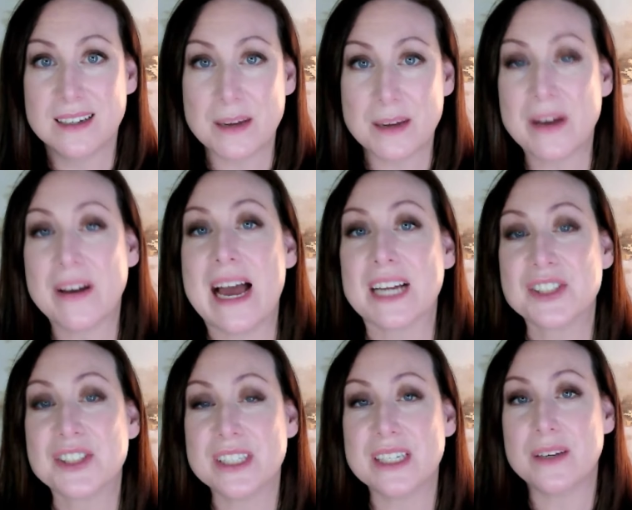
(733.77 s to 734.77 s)
about
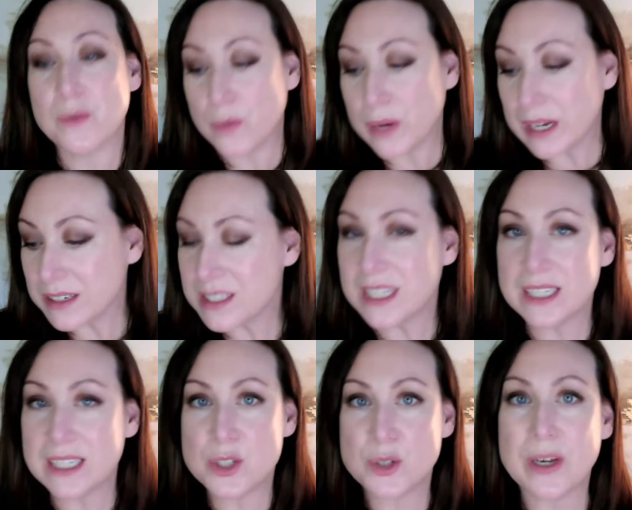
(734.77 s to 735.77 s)
actually, where's the
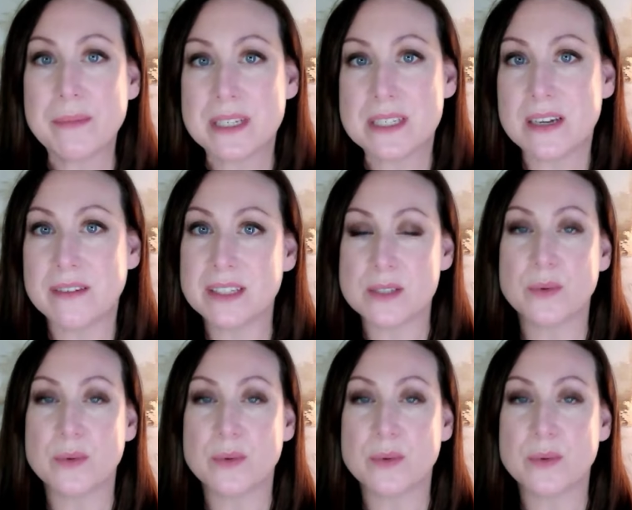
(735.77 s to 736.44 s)
enjoyment of this?